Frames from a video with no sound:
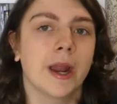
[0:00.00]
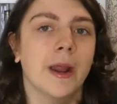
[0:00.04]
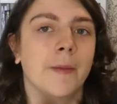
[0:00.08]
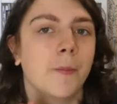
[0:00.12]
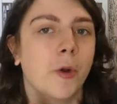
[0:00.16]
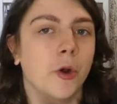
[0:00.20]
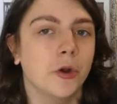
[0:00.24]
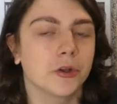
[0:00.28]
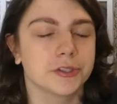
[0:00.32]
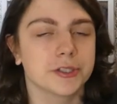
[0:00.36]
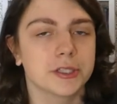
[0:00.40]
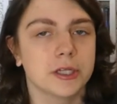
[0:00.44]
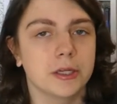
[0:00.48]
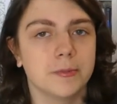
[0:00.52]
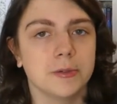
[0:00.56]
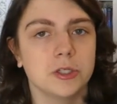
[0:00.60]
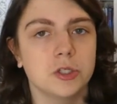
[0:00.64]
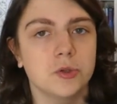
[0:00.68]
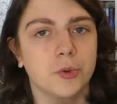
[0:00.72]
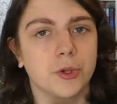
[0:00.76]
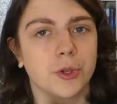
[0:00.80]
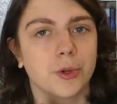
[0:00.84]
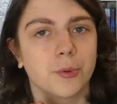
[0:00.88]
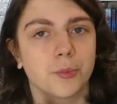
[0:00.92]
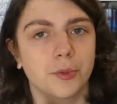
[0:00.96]
I'm also going to be
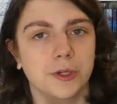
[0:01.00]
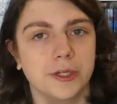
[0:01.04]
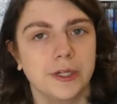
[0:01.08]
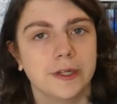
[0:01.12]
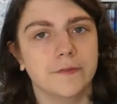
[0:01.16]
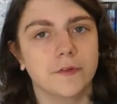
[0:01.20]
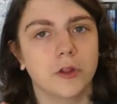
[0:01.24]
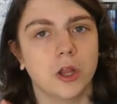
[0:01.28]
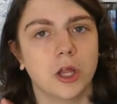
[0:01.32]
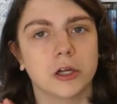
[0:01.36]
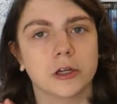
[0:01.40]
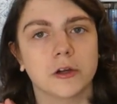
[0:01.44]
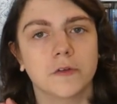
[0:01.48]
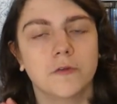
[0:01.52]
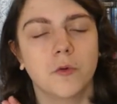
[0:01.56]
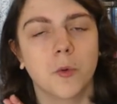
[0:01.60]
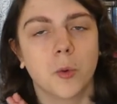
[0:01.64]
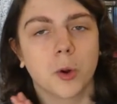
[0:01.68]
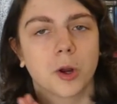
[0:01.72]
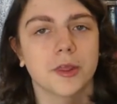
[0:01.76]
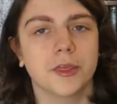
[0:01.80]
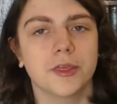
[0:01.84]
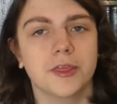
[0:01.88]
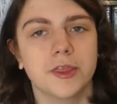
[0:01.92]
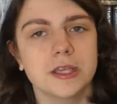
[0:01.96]
doing a reading vlog
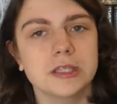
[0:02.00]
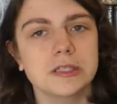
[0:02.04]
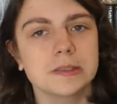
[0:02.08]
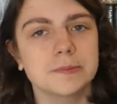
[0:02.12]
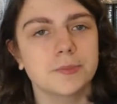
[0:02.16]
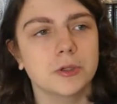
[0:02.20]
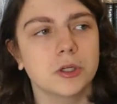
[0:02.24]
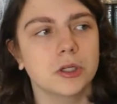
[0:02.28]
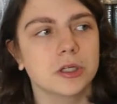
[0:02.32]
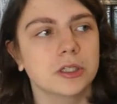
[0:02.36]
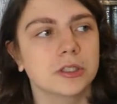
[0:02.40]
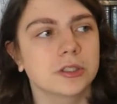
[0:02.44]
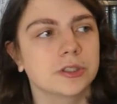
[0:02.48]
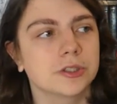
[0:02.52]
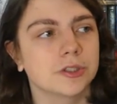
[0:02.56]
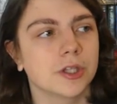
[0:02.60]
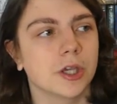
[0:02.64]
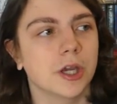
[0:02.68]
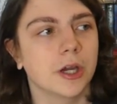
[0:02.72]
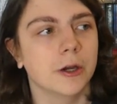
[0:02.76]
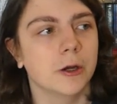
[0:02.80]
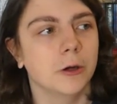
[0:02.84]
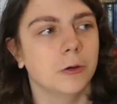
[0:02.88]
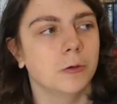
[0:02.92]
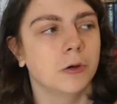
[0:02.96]
for this book,
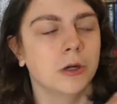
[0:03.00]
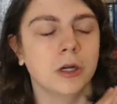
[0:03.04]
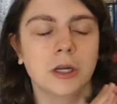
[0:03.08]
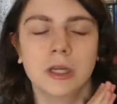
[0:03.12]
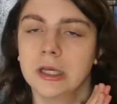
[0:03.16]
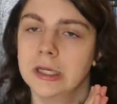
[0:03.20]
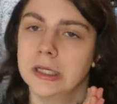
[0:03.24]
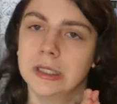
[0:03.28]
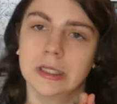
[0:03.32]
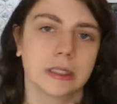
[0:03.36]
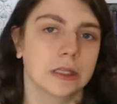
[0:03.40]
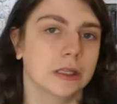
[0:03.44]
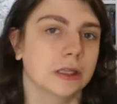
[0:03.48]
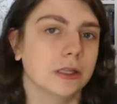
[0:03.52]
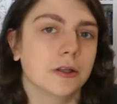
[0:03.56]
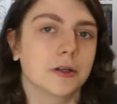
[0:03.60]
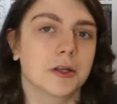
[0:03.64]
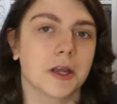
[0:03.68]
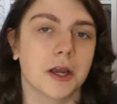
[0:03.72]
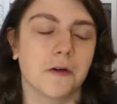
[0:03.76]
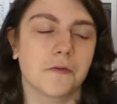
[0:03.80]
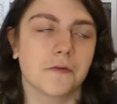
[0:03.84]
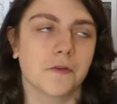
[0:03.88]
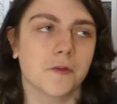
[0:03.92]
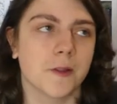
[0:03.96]
so look
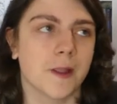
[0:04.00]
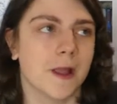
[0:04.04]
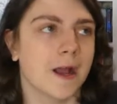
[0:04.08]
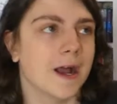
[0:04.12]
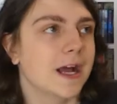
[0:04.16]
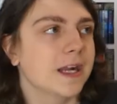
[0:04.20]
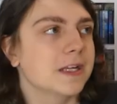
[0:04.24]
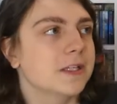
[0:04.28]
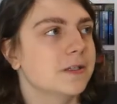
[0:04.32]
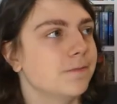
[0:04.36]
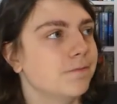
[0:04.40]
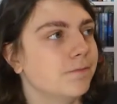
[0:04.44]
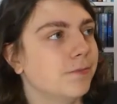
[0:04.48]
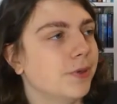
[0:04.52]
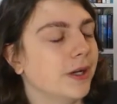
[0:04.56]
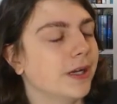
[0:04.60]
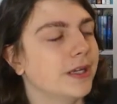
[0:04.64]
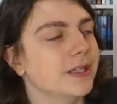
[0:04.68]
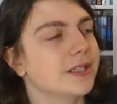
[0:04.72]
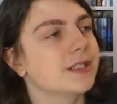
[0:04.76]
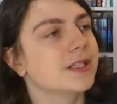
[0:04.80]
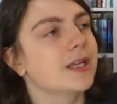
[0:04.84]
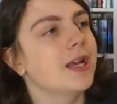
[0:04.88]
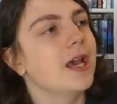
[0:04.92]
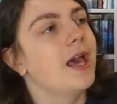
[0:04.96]
out for that.
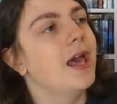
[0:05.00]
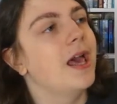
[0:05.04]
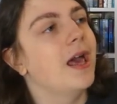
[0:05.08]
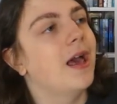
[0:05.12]
But